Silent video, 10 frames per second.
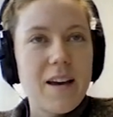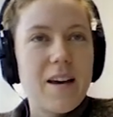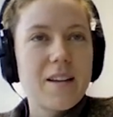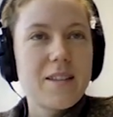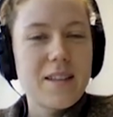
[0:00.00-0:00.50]

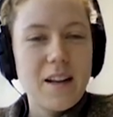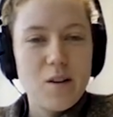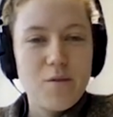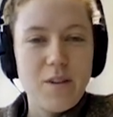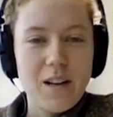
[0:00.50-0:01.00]
A study
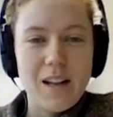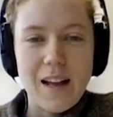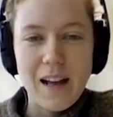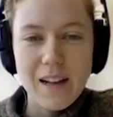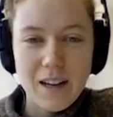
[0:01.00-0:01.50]
of Hilal
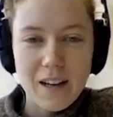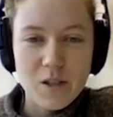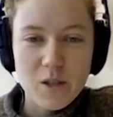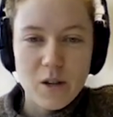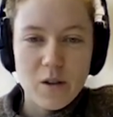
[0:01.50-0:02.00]
Alkan
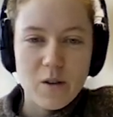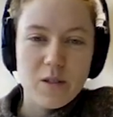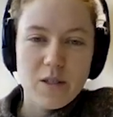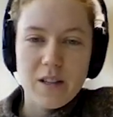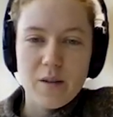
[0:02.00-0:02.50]

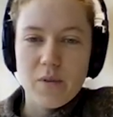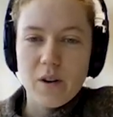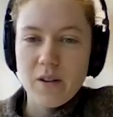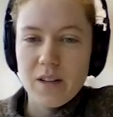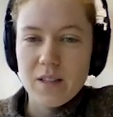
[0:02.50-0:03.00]
shows that
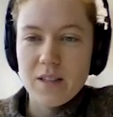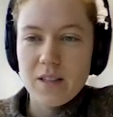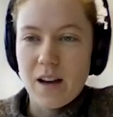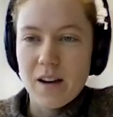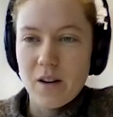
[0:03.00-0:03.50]
brokers
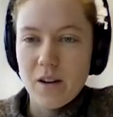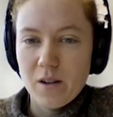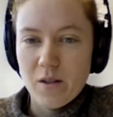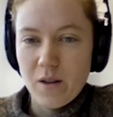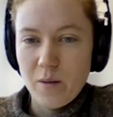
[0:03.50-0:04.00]
are not
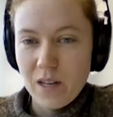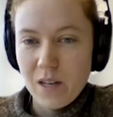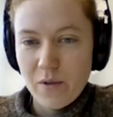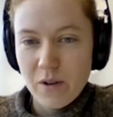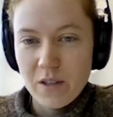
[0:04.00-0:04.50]
only
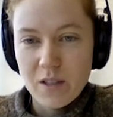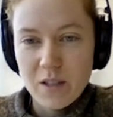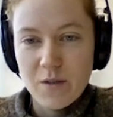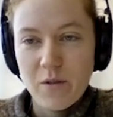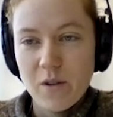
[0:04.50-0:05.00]
middle
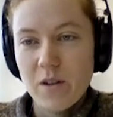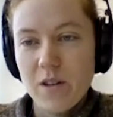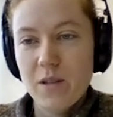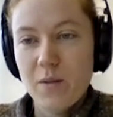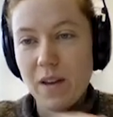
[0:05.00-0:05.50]
persons for
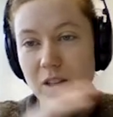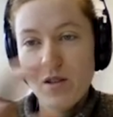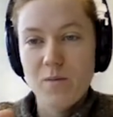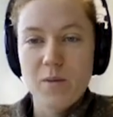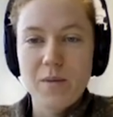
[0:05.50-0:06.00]

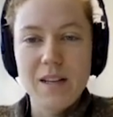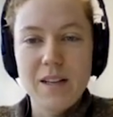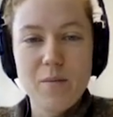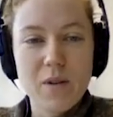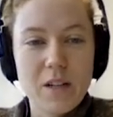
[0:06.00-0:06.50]
spatial
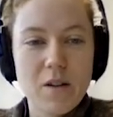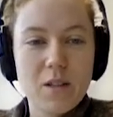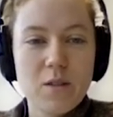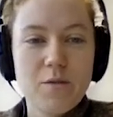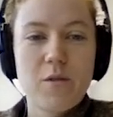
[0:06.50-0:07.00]
mobility, but
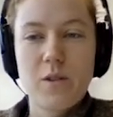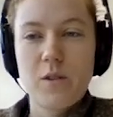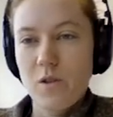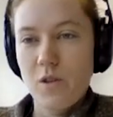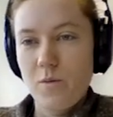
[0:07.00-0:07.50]
also for
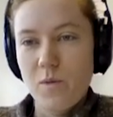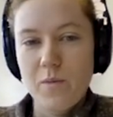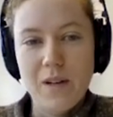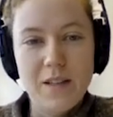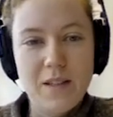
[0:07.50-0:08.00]
social
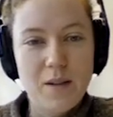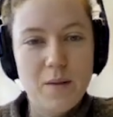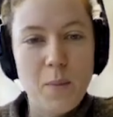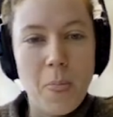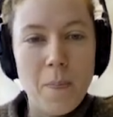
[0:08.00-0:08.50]
mobility
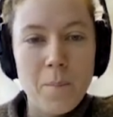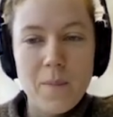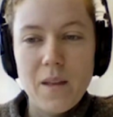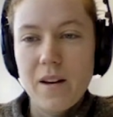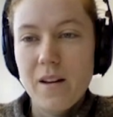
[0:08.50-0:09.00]

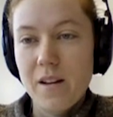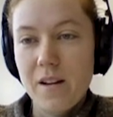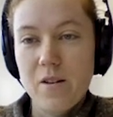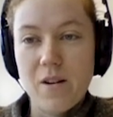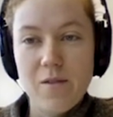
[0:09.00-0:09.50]
in
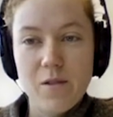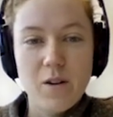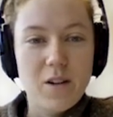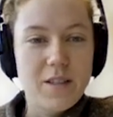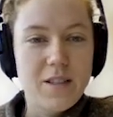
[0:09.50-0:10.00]
an arrival
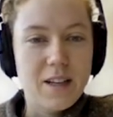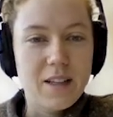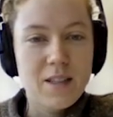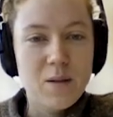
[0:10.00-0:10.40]
context.